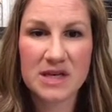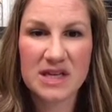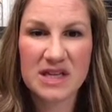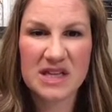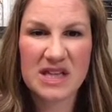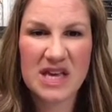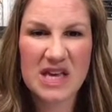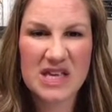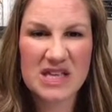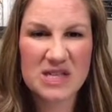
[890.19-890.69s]

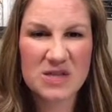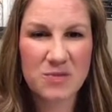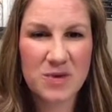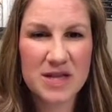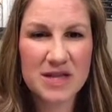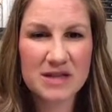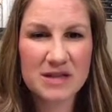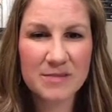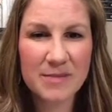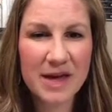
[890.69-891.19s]
like
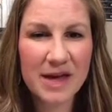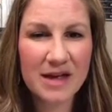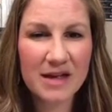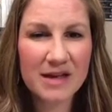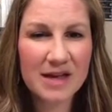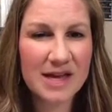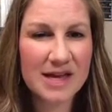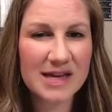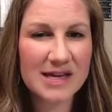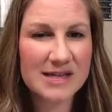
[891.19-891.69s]
sweet smell,
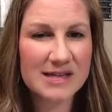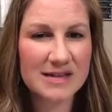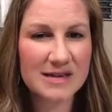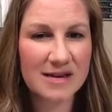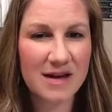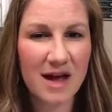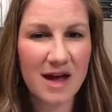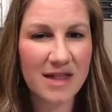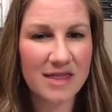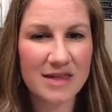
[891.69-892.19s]
and it's
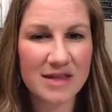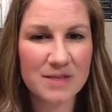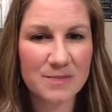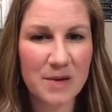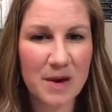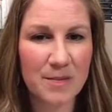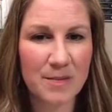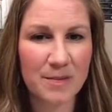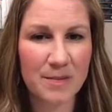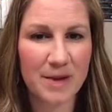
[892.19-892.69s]
not this
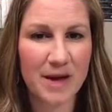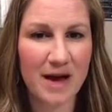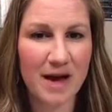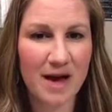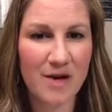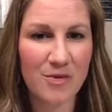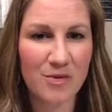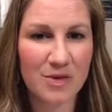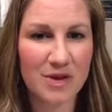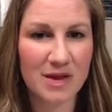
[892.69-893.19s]
peppermint. I
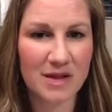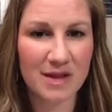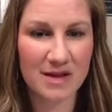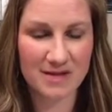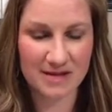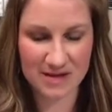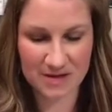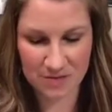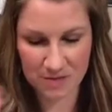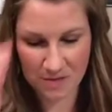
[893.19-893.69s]
really like
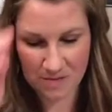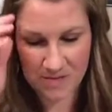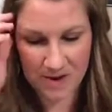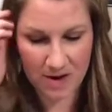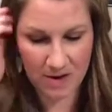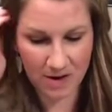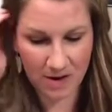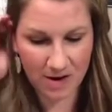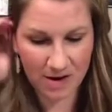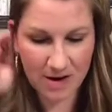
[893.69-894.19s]
this one
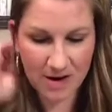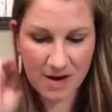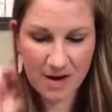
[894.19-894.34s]
better.